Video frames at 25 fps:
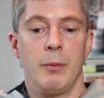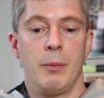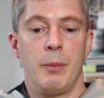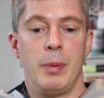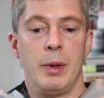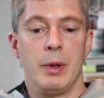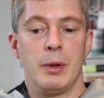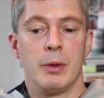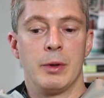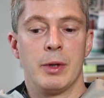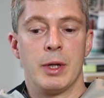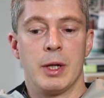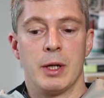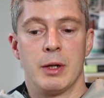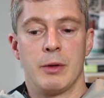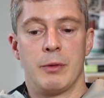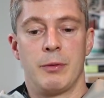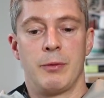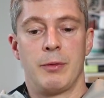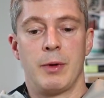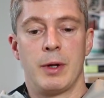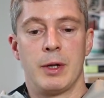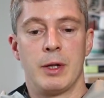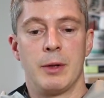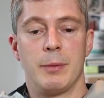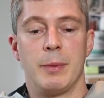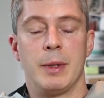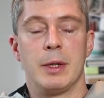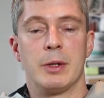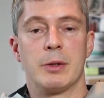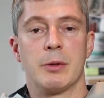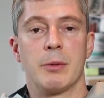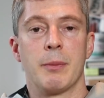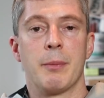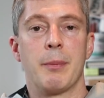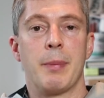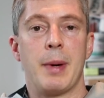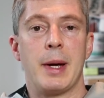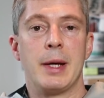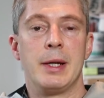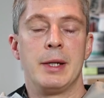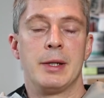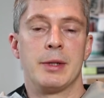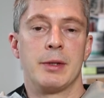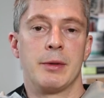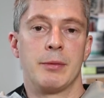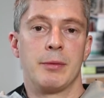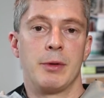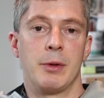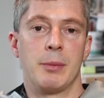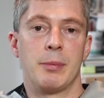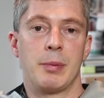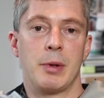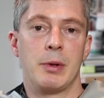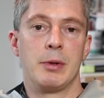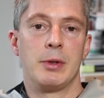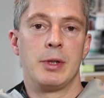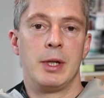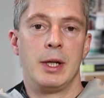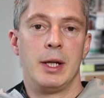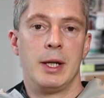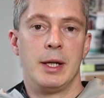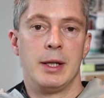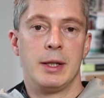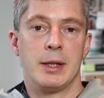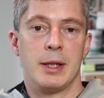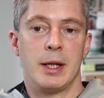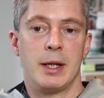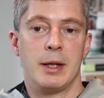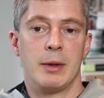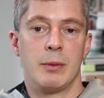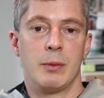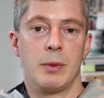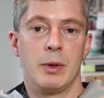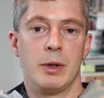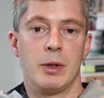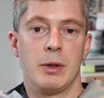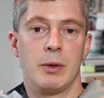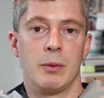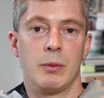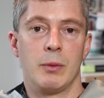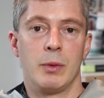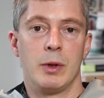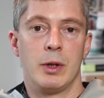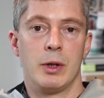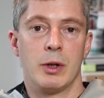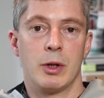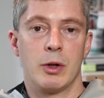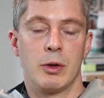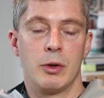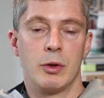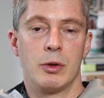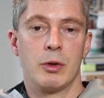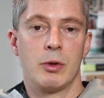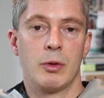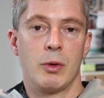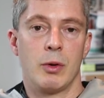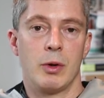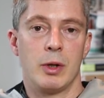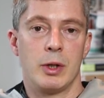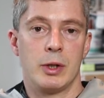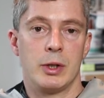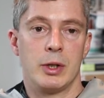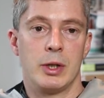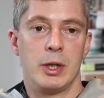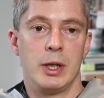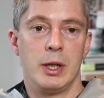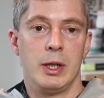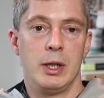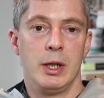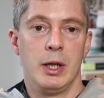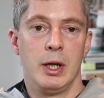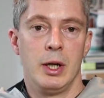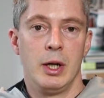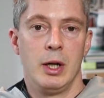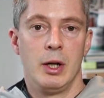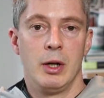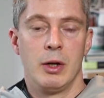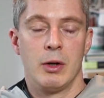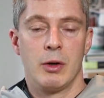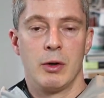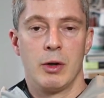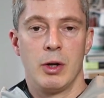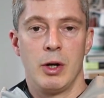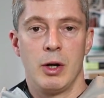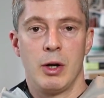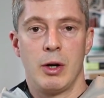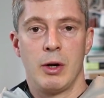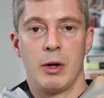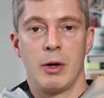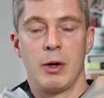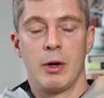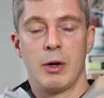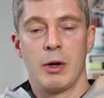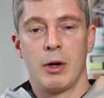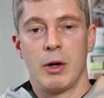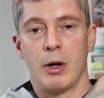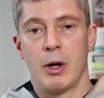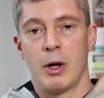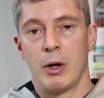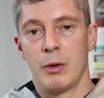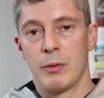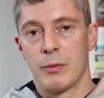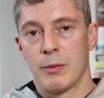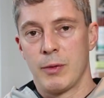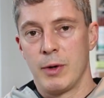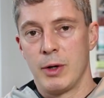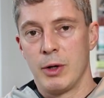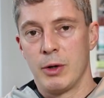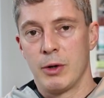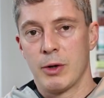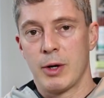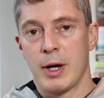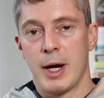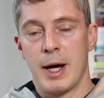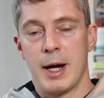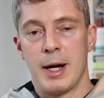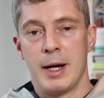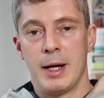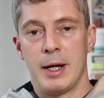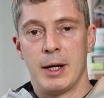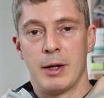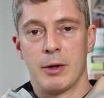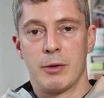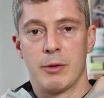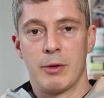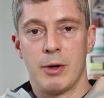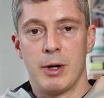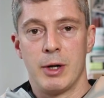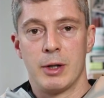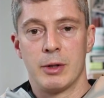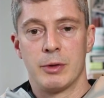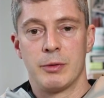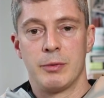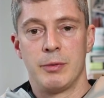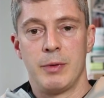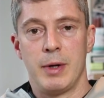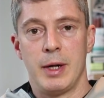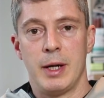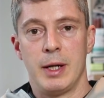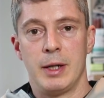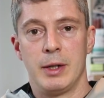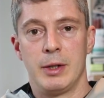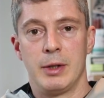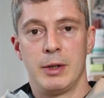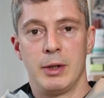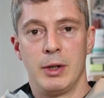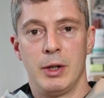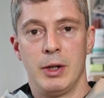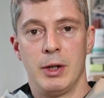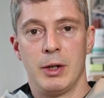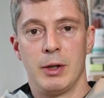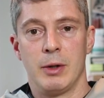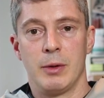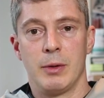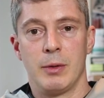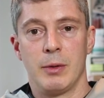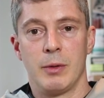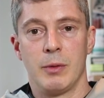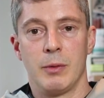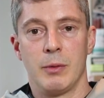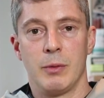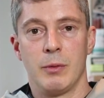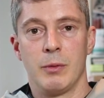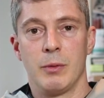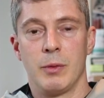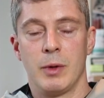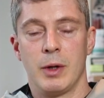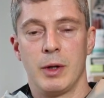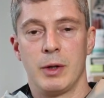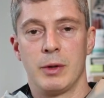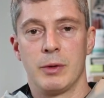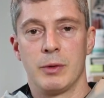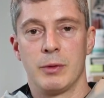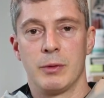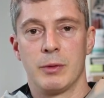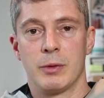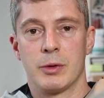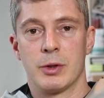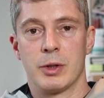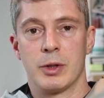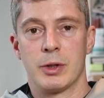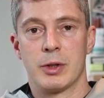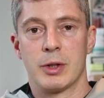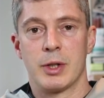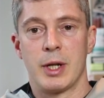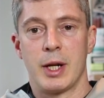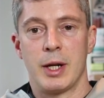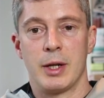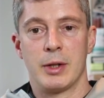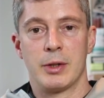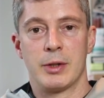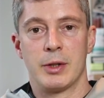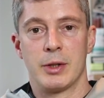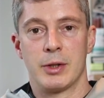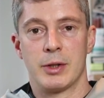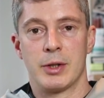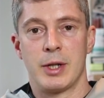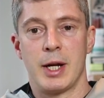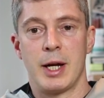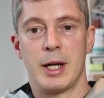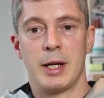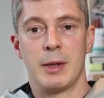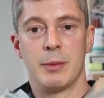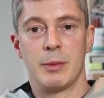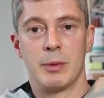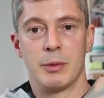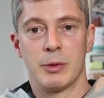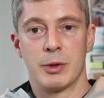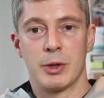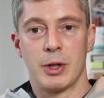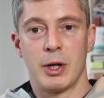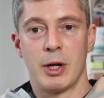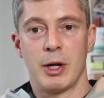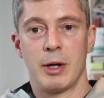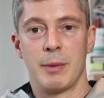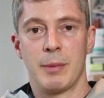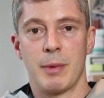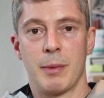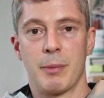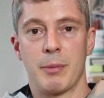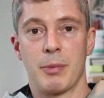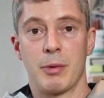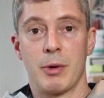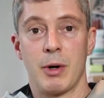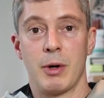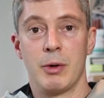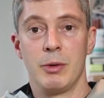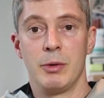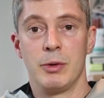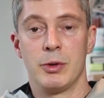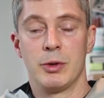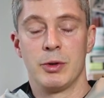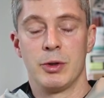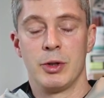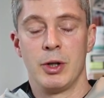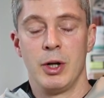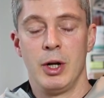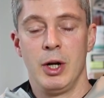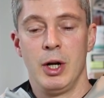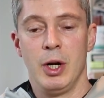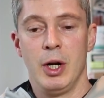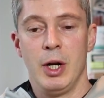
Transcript: building the fundamental base of your protein intake with with a good quality, you know, hopefully organic, grass fed, you know, sustainable type approach,